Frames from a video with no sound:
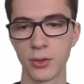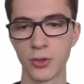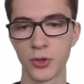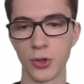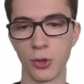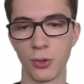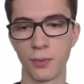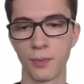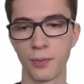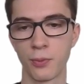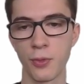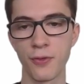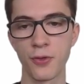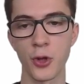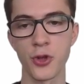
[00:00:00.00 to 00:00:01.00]
So
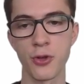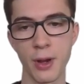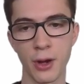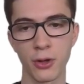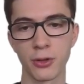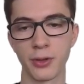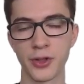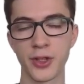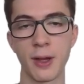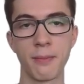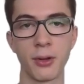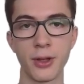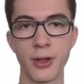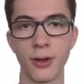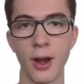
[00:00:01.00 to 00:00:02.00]
we've got a numerical
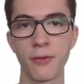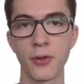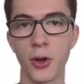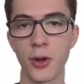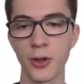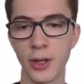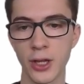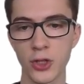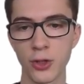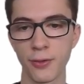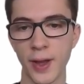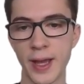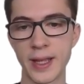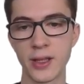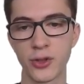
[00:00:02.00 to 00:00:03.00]
example here. I've got a collection
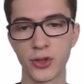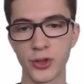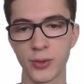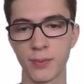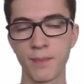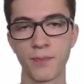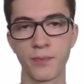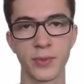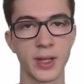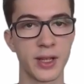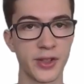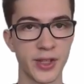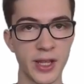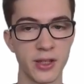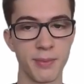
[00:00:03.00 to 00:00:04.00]
of heights
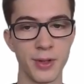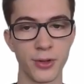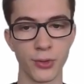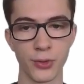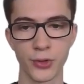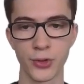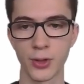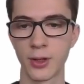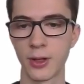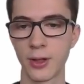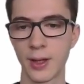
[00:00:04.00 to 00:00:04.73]
in centimeters,